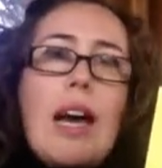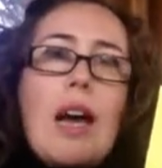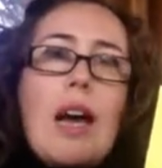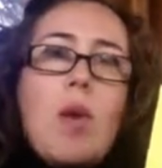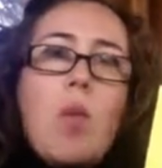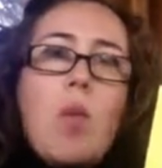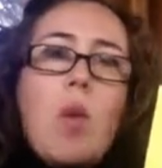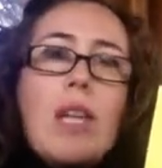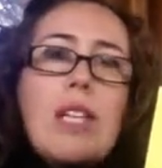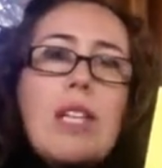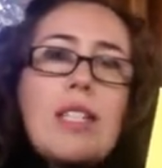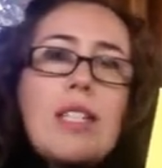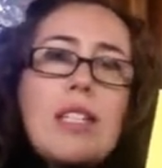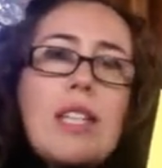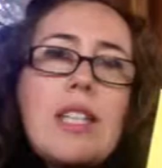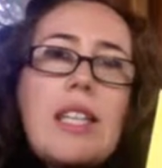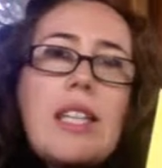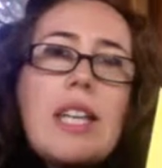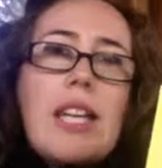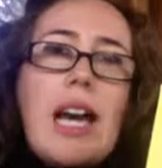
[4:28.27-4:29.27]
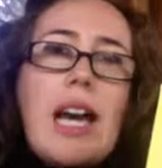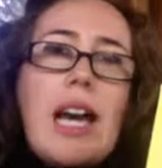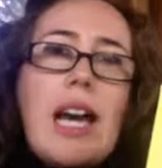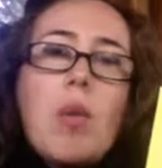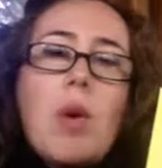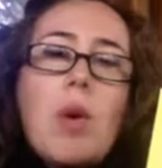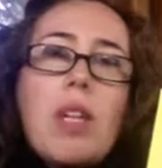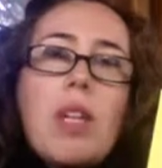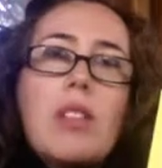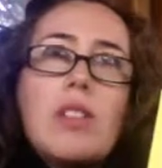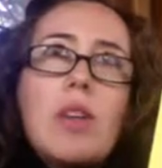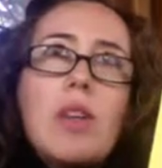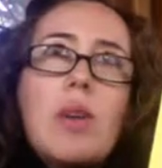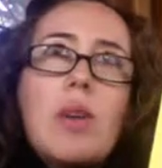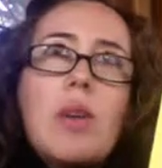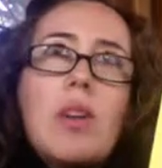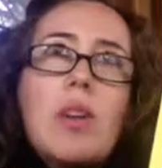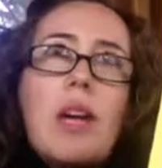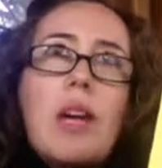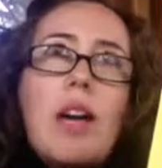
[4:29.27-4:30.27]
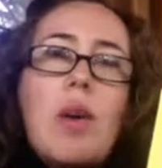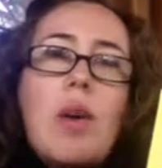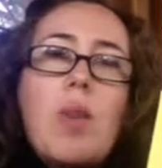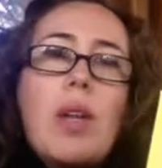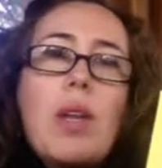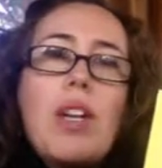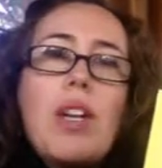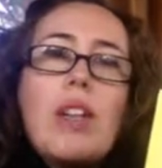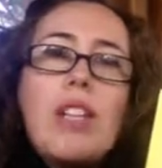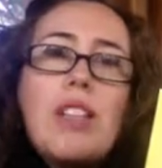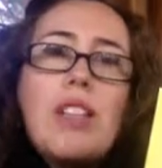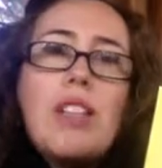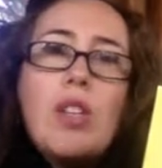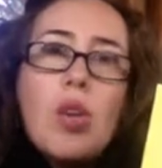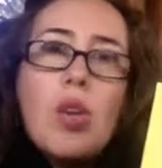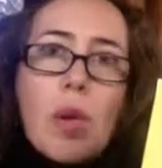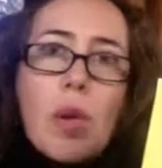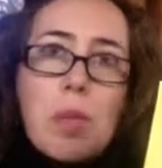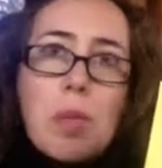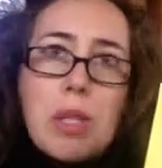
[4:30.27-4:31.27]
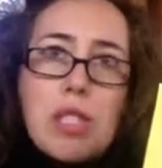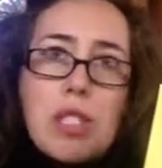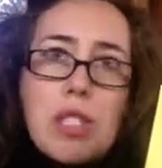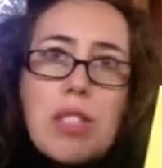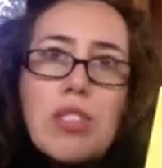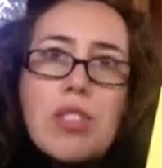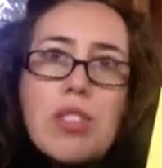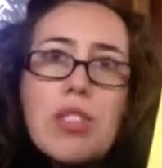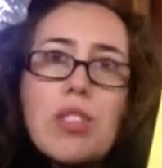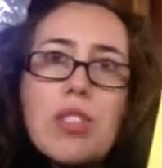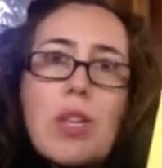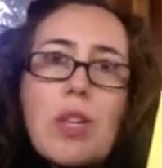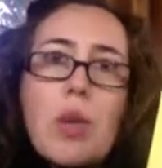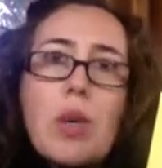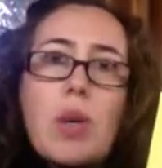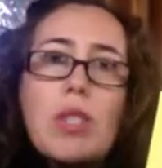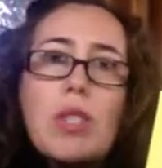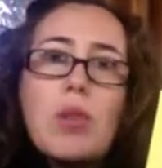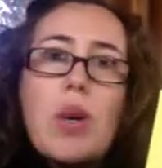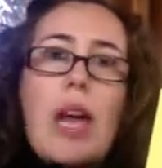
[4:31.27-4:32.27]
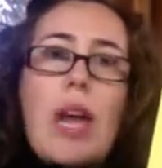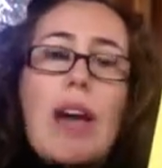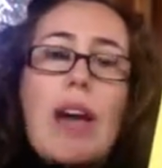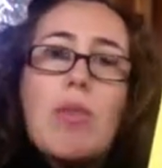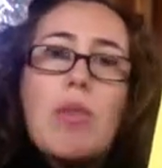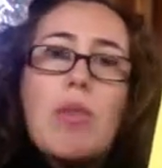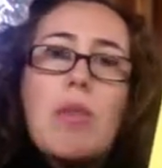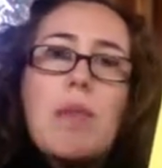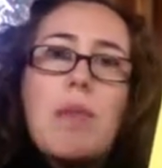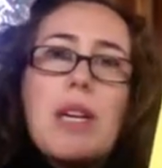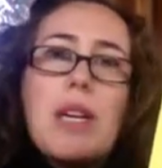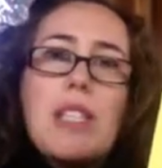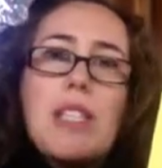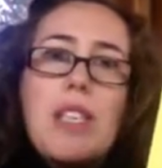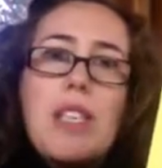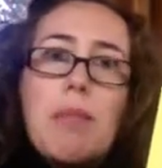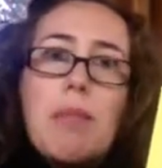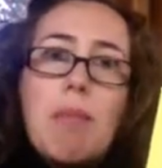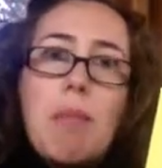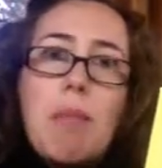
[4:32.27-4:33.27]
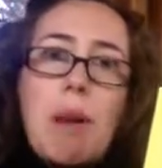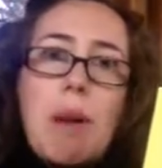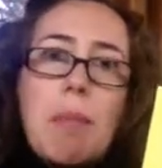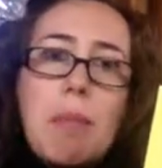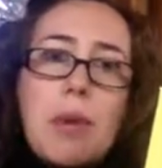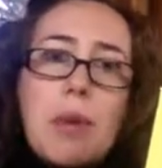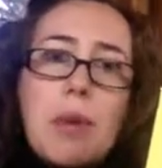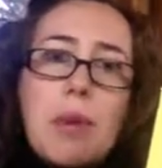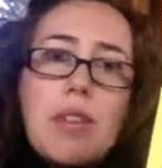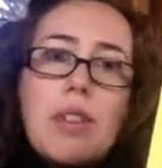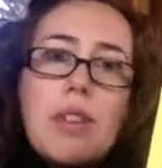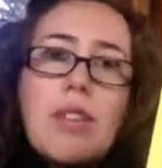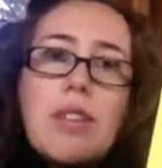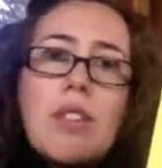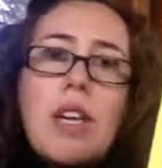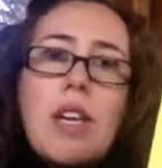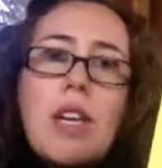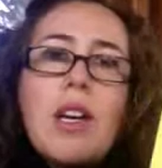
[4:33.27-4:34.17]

what is it that I want, what are the new conversations I want to have with my team members,